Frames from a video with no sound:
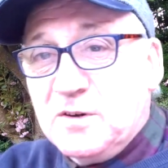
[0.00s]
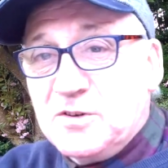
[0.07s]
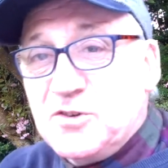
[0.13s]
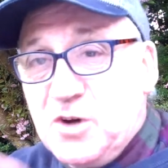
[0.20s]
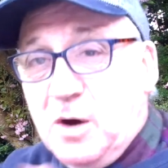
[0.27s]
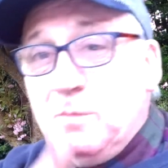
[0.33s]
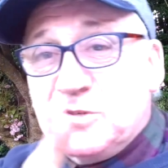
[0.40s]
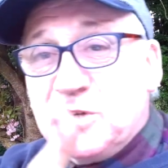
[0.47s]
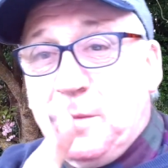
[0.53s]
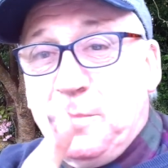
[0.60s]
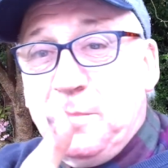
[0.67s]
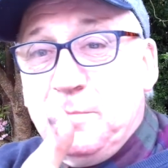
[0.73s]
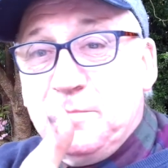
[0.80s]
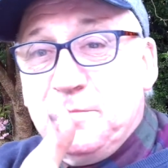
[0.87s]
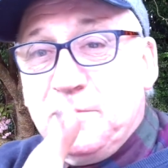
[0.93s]
Thumbs up
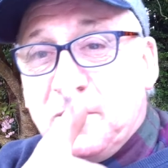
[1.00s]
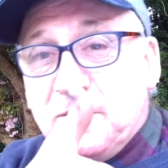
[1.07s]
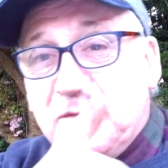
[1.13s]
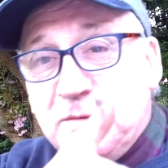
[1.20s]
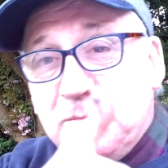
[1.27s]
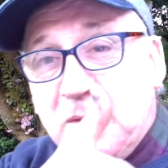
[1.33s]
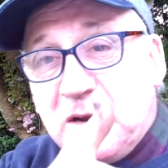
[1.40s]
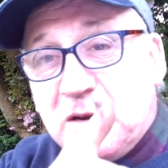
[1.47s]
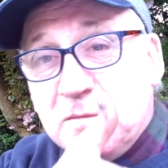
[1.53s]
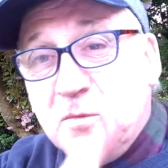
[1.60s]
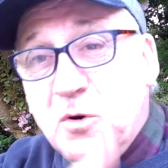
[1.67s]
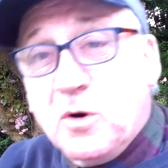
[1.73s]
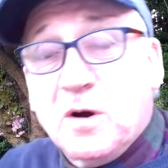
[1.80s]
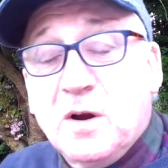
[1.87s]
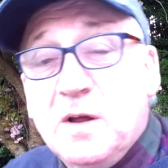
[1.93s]
for Michael
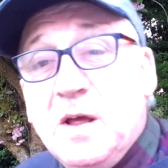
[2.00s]
Moore.